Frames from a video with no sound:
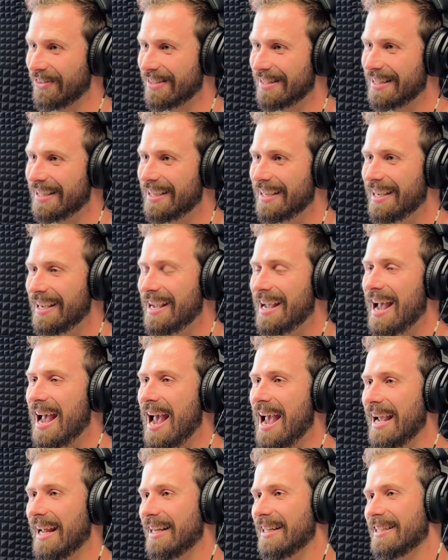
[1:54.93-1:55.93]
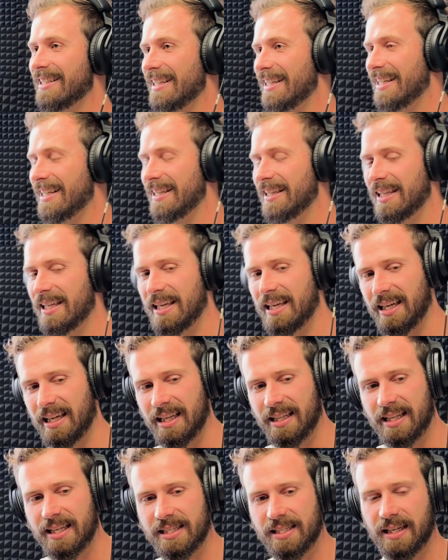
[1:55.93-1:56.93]
And
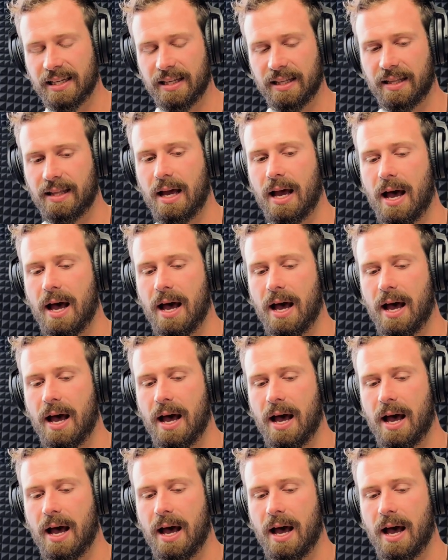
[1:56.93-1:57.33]
there's a